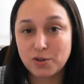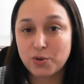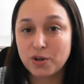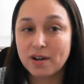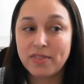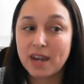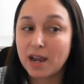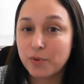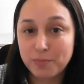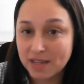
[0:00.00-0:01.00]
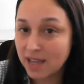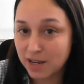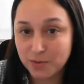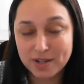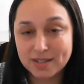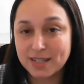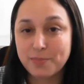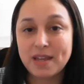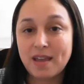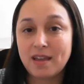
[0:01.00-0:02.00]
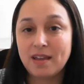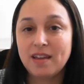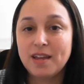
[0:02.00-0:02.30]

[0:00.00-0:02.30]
or that I would be getting one someday.